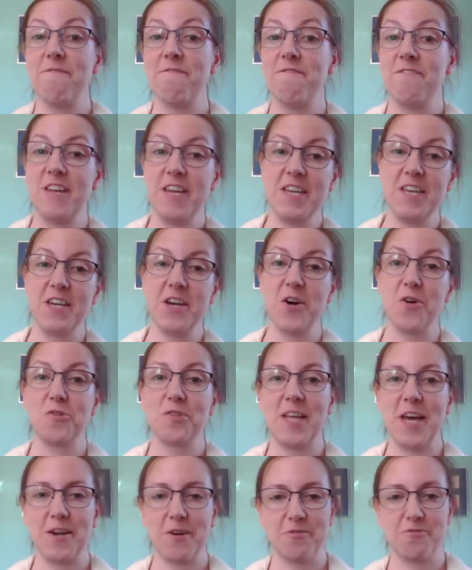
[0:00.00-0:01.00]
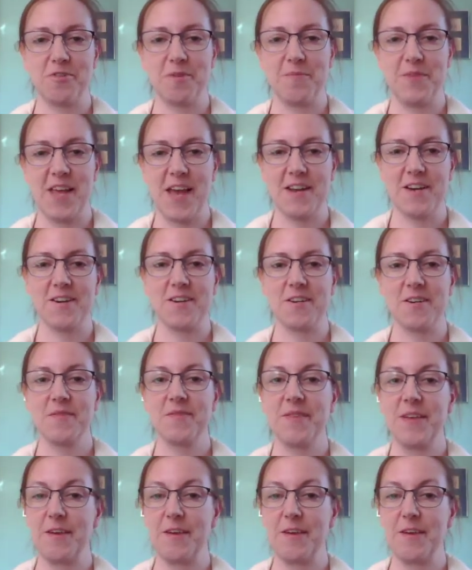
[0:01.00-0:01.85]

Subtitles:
video letter from the editor.